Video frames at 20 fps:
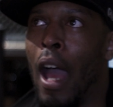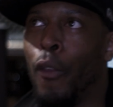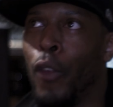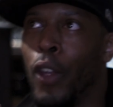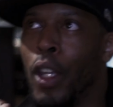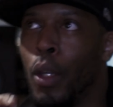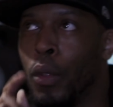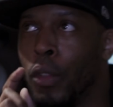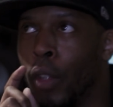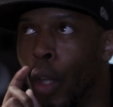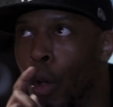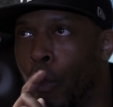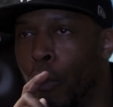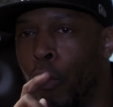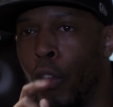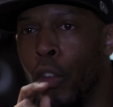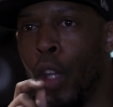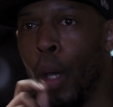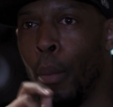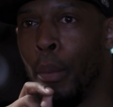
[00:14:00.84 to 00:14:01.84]
I think he was up
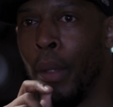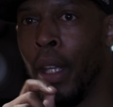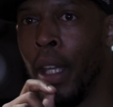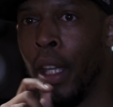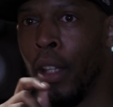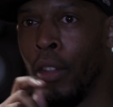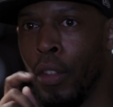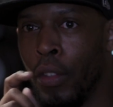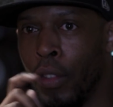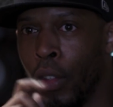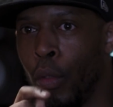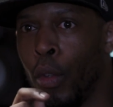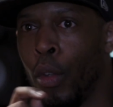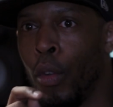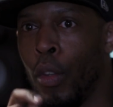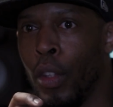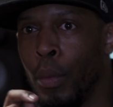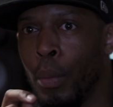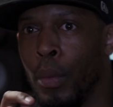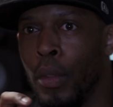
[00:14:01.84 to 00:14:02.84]
for nominations over
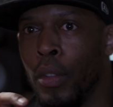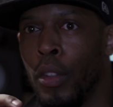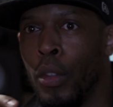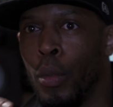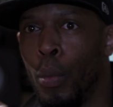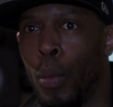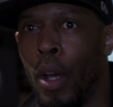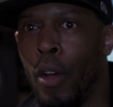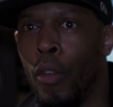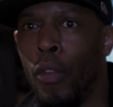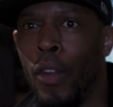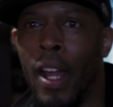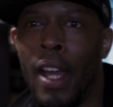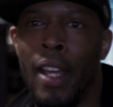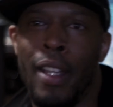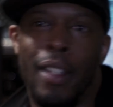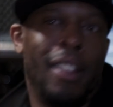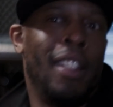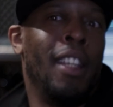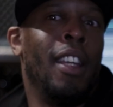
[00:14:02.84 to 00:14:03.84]
Christmas as well, for
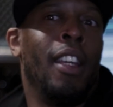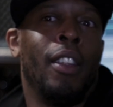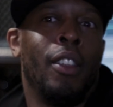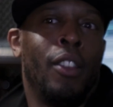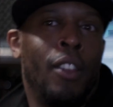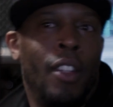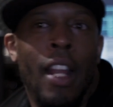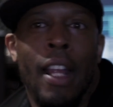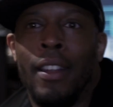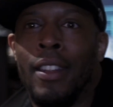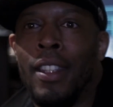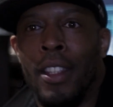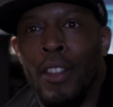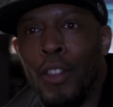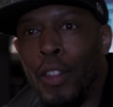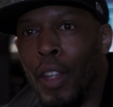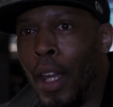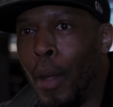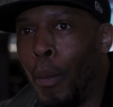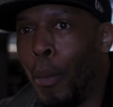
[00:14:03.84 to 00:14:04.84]
like, that
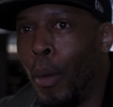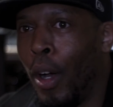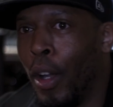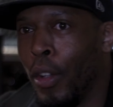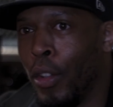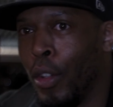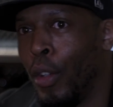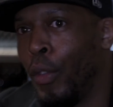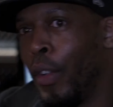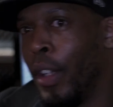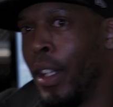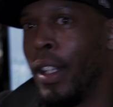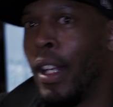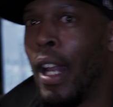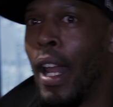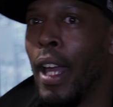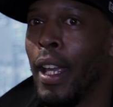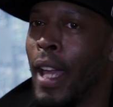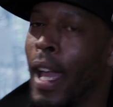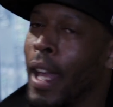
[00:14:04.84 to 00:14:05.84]
DJ award over
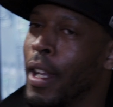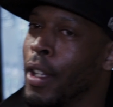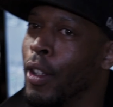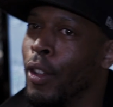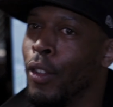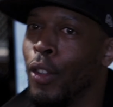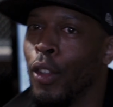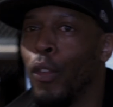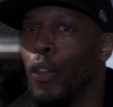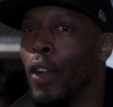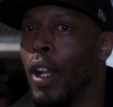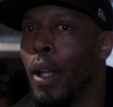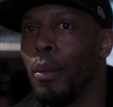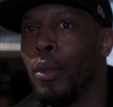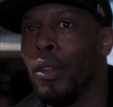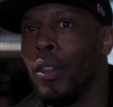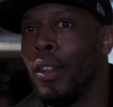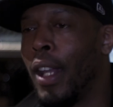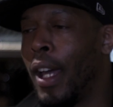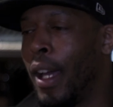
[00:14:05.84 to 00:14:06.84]
in like Kenya and stuff, and
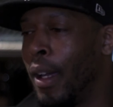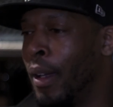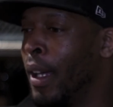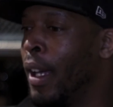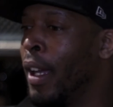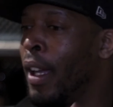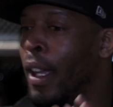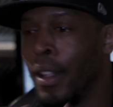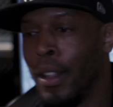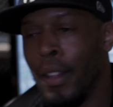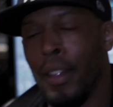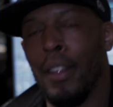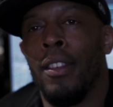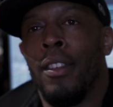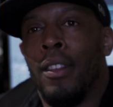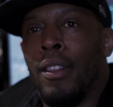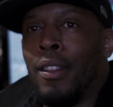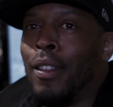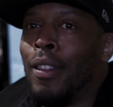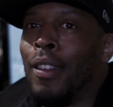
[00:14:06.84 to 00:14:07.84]
I'm just like,
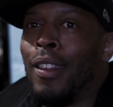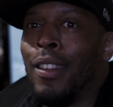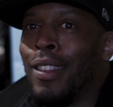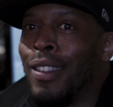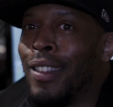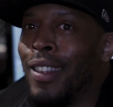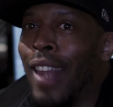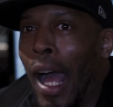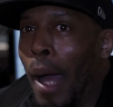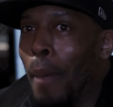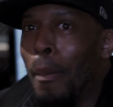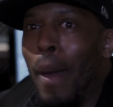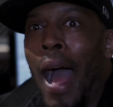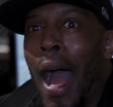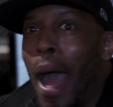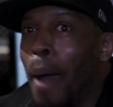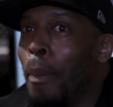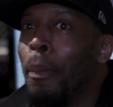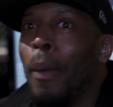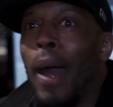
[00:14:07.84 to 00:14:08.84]
I'm
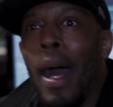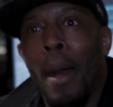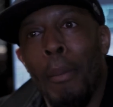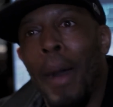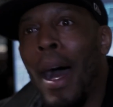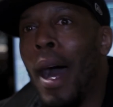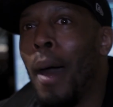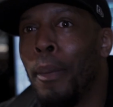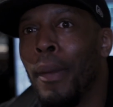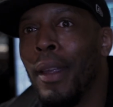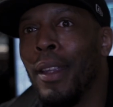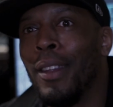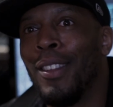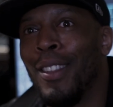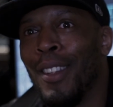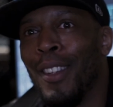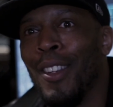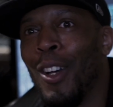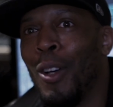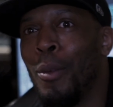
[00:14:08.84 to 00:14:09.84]
happy,
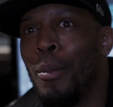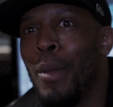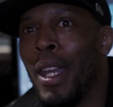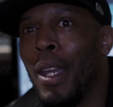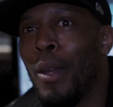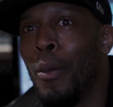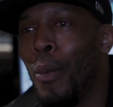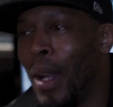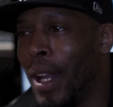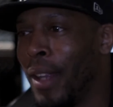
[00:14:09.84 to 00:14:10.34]
do you know what I mean?